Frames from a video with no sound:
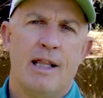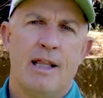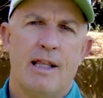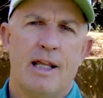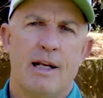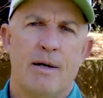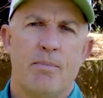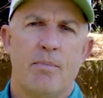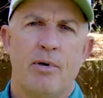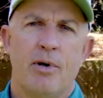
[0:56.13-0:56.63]

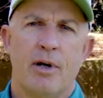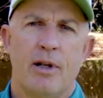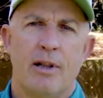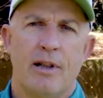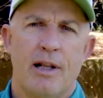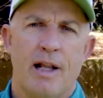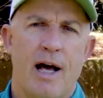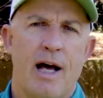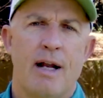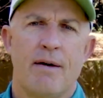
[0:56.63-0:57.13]
that put a
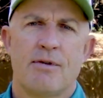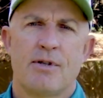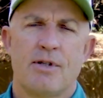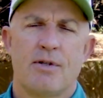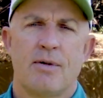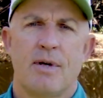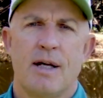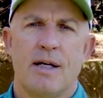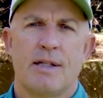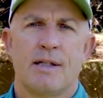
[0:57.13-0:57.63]
lot of
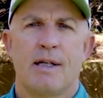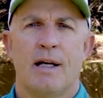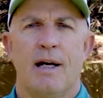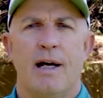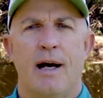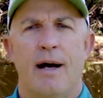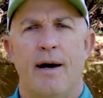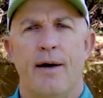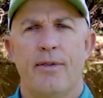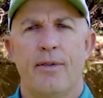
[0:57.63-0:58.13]
stress
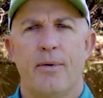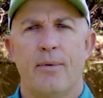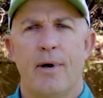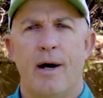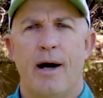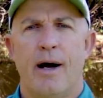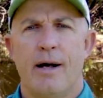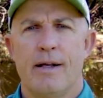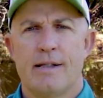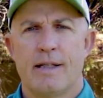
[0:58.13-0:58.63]
on the
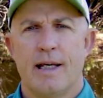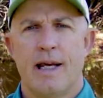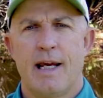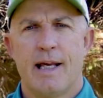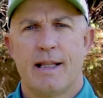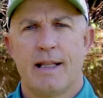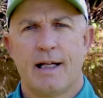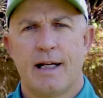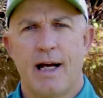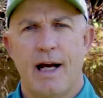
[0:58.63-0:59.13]
rods
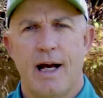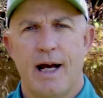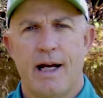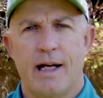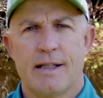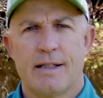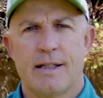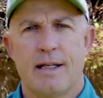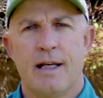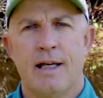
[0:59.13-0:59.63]
and the
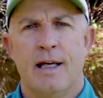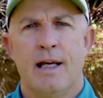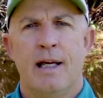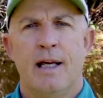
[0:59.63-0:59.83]
guides.